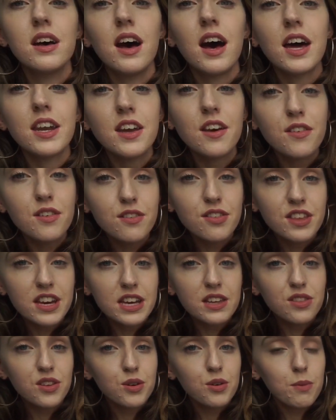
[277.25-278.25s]
Another
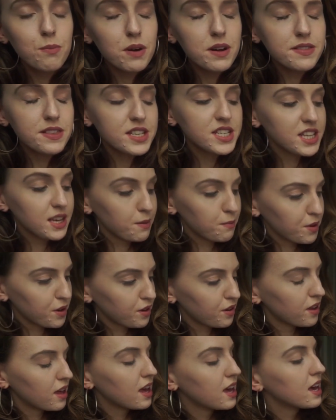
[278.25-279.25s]
thing though about the
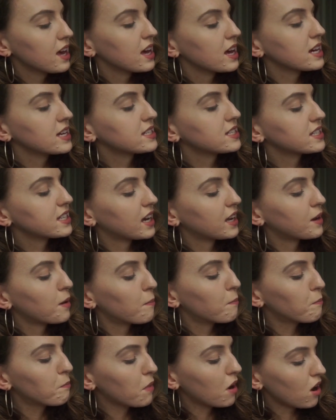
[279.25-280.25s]
table is that
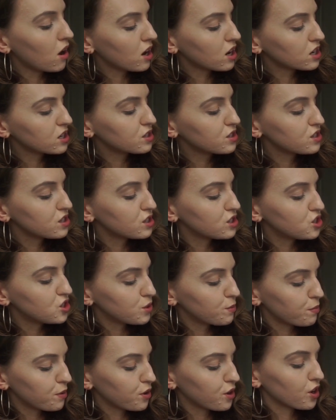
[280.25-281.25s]
Mars,
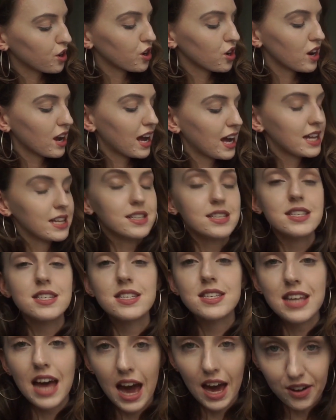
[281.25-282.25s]
Jupiter, and
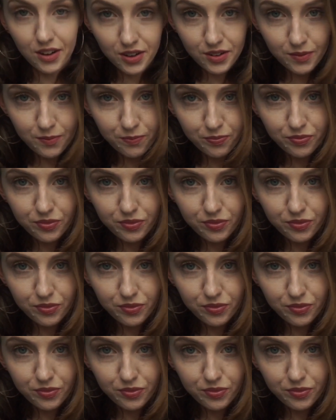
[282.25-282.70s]
Saturn,